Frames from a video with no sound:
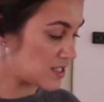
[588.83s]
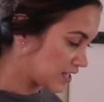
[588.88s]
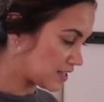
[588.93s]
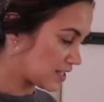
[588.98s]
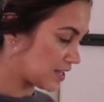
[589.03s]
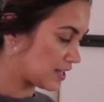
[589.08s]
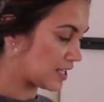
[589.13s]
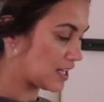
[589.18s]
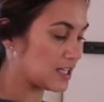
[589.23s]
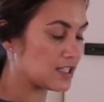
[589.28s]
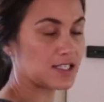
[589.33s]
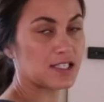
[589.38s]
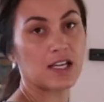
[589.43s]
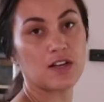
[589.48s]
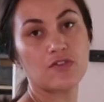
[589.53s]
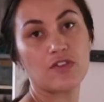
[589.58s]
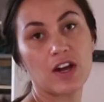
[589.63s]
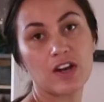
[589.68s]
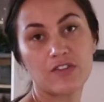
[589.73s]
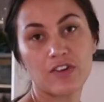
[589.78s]
and then the kids
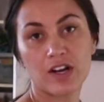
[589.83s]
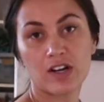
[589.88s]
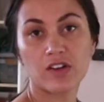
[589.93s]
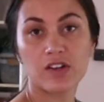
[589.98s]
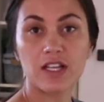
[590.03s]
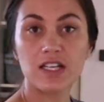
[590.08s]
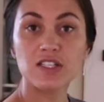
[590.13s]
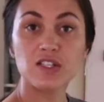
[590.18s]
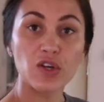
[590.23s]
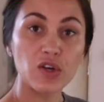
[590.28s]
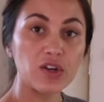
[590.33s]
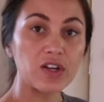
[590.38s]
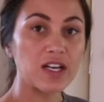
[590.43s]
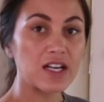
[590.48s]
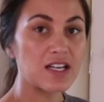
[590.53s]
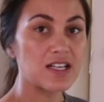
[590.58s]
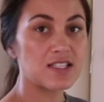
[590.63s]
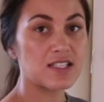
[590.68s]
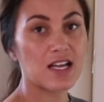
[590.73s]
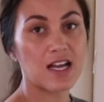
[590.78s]
can ride around on their
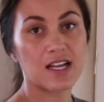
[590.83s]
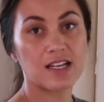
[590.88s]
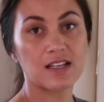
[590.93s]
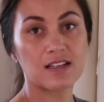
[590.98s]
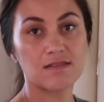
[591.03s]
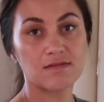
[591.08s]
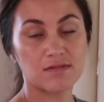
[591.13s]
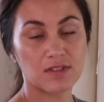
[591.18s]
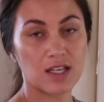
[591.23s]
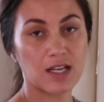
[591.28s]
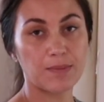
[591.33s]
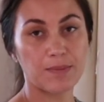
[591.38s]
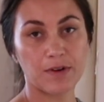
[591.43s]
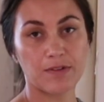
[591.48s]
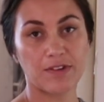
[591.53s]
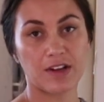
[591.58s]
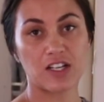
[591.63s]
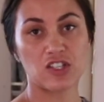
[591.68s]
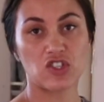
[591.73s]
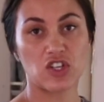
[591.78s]
scooters and get a bit
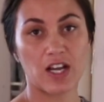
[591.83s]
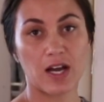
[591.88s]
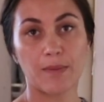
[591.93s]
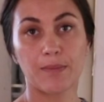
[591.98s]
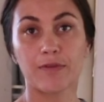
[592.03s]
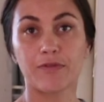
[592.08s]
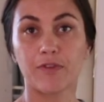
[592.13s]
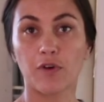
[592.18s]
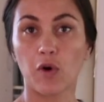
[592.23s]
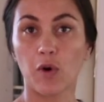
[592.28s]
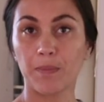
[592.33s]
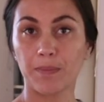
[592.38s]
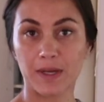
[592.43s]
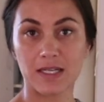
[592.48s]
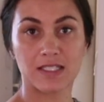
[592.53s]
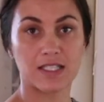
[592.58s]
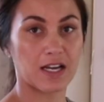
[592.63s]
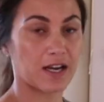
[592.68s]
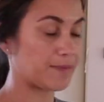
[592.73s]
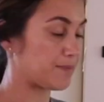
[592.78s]
of energy out before
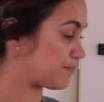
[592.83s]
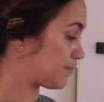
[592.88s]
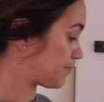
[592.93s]
bedtime.